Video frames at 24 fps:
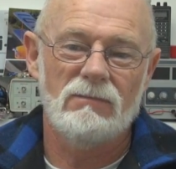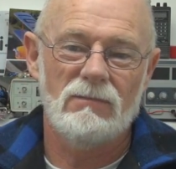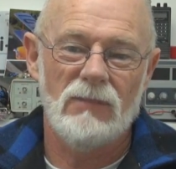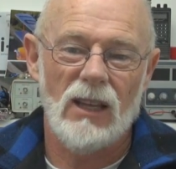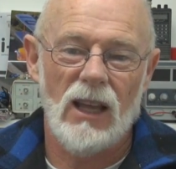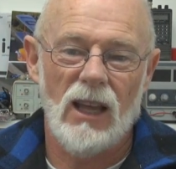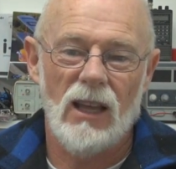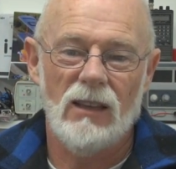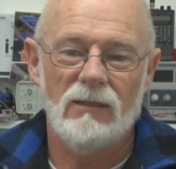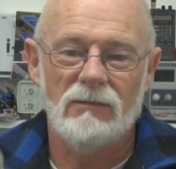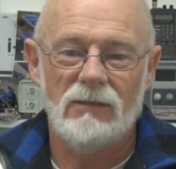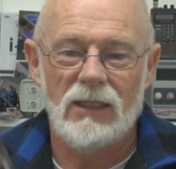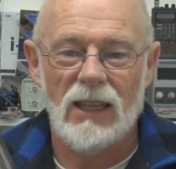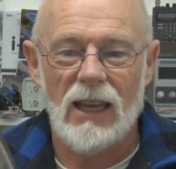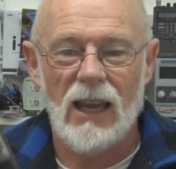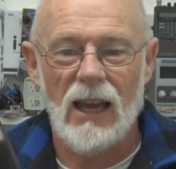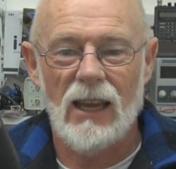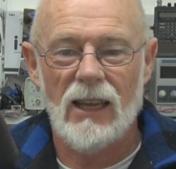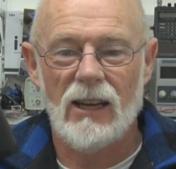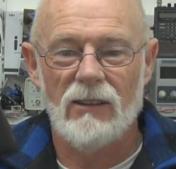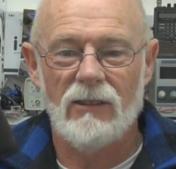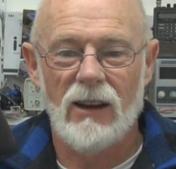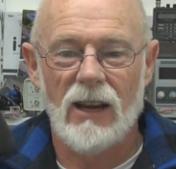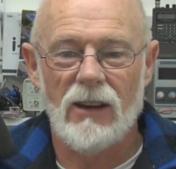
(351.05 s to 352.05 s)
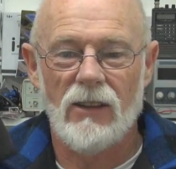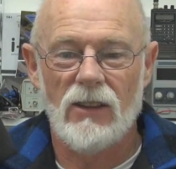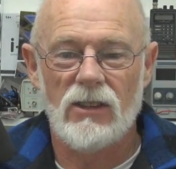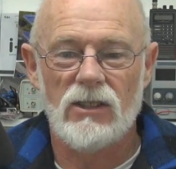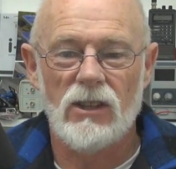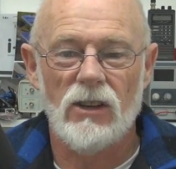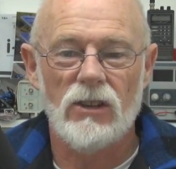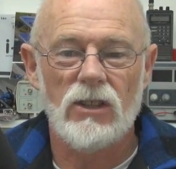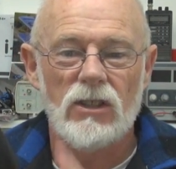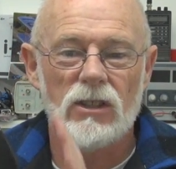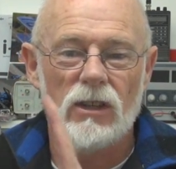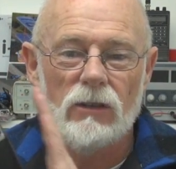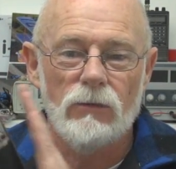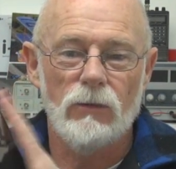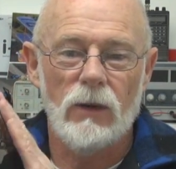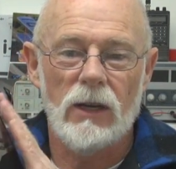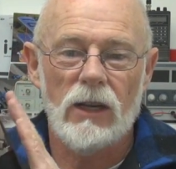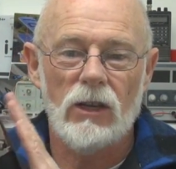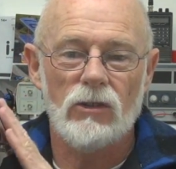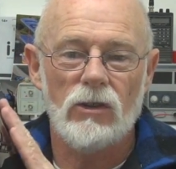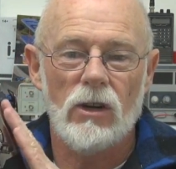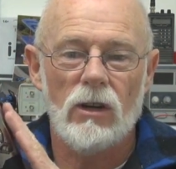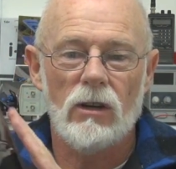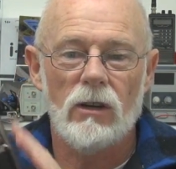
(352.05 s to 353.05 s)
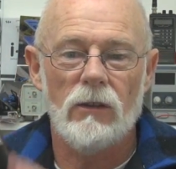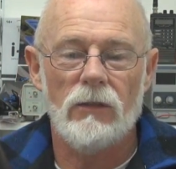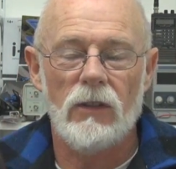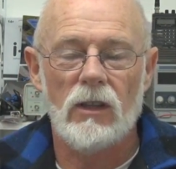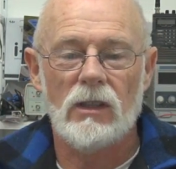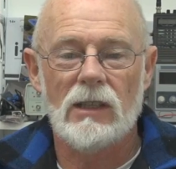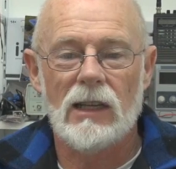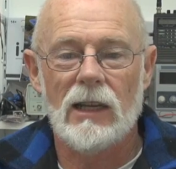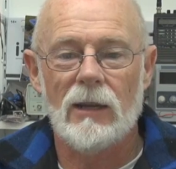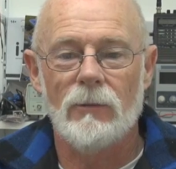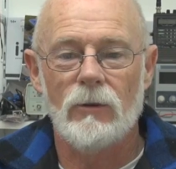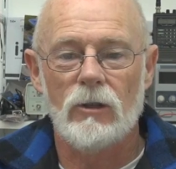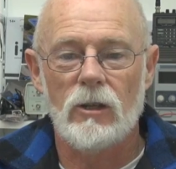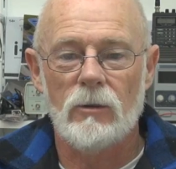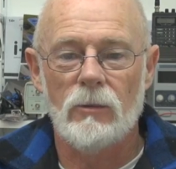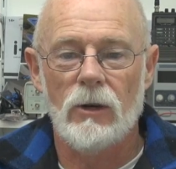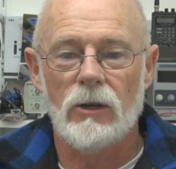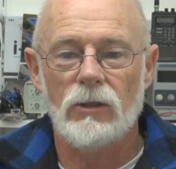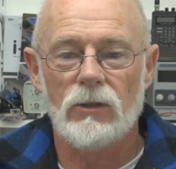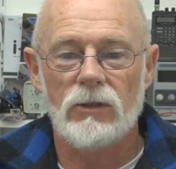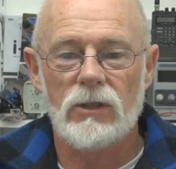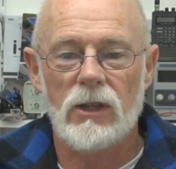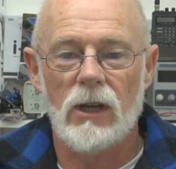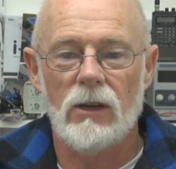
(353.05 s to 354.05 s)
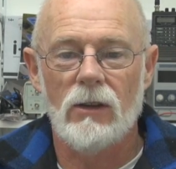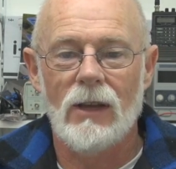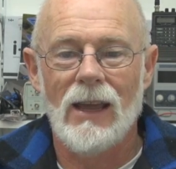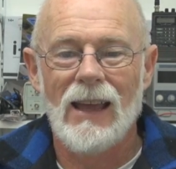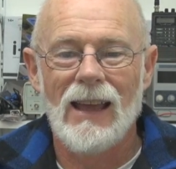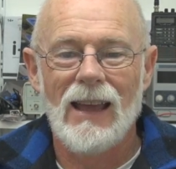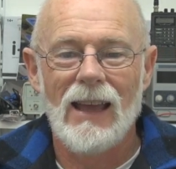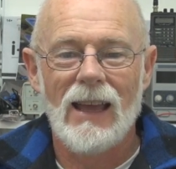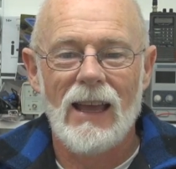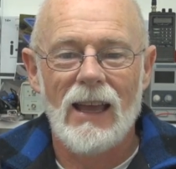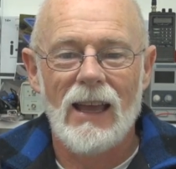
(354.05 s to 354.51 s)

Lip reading: Can't get around it. There's no software control of the telemetry module, so